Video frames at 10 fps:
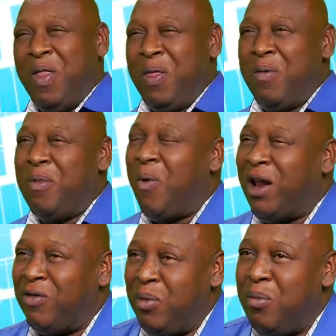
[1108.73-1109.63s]
But one of
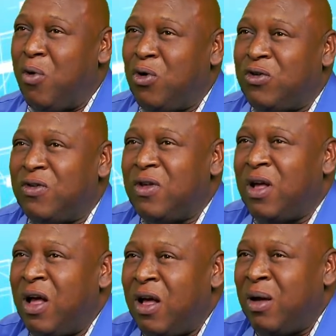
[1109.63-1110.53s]
the most
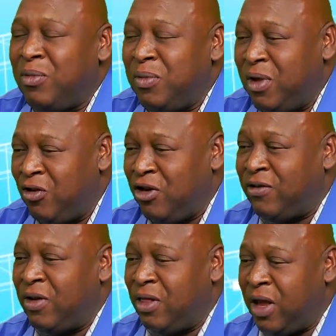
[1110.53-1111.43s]

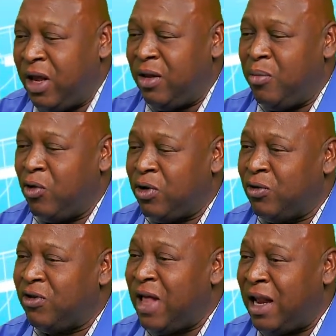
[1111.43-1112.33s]
interesting thing, the most
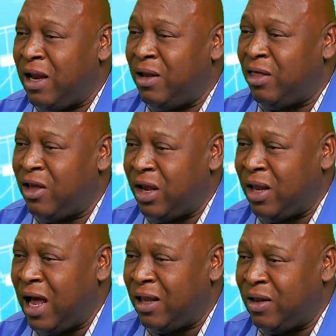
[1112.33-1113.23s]
outstanding thing
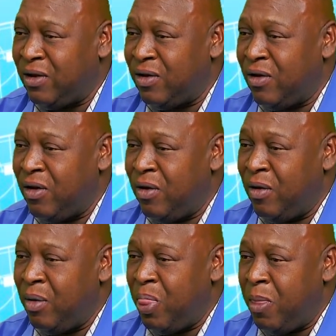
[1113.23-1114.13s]
that
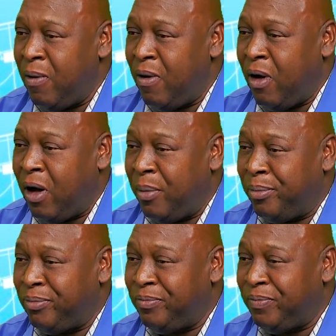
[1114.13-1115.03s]

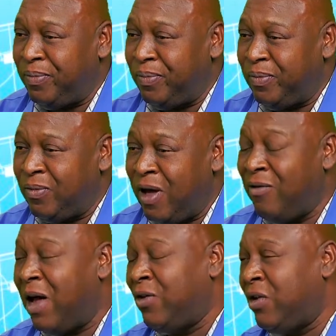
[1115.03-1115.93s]
I've
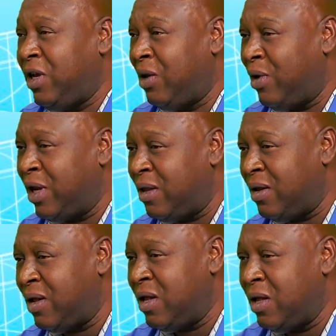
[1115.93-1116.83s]
had to deal with,
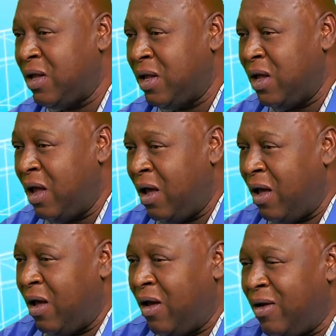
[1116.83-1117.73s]

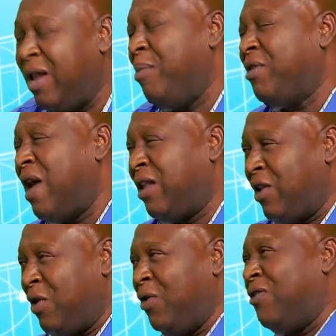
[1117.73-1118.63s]
let me start on the
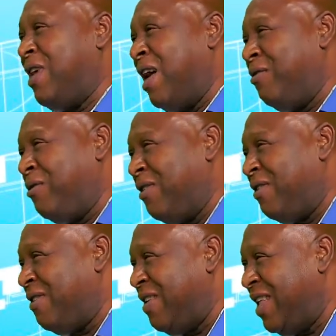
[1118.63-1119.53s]
good side
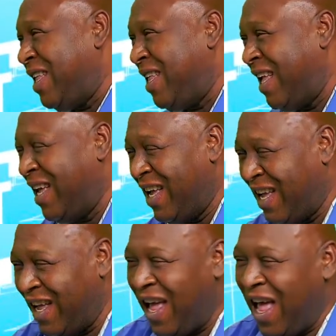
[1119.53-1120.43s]
first.
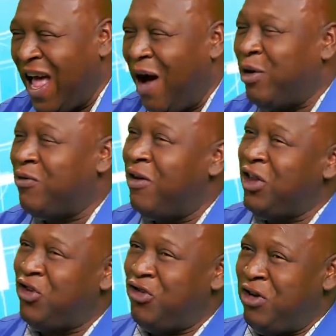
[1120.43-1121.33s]
I was very
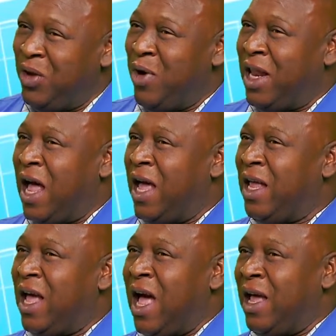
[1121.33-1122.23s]
intrigued when
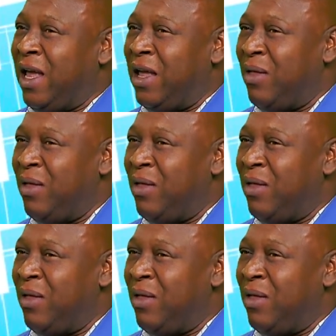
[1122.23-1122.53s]
I